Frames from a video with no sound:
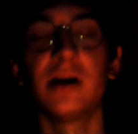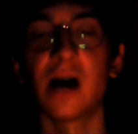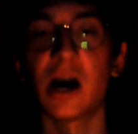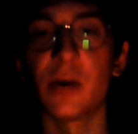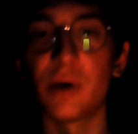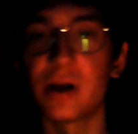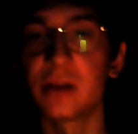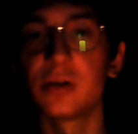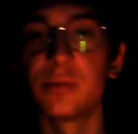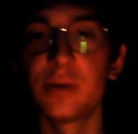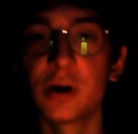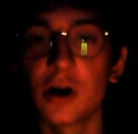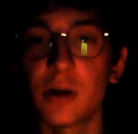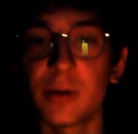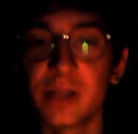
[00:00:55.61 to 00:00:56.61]
I want to
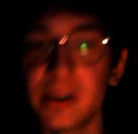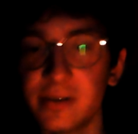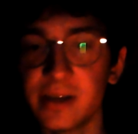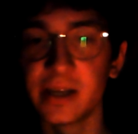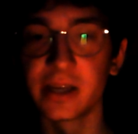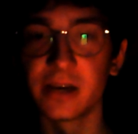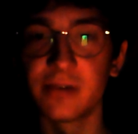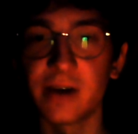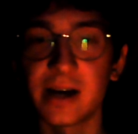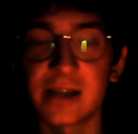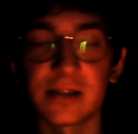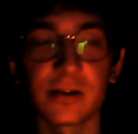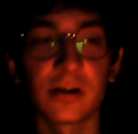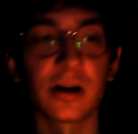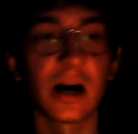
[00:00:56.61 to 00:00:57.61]
become a dividend
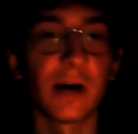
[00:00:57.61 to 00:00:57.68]
investor.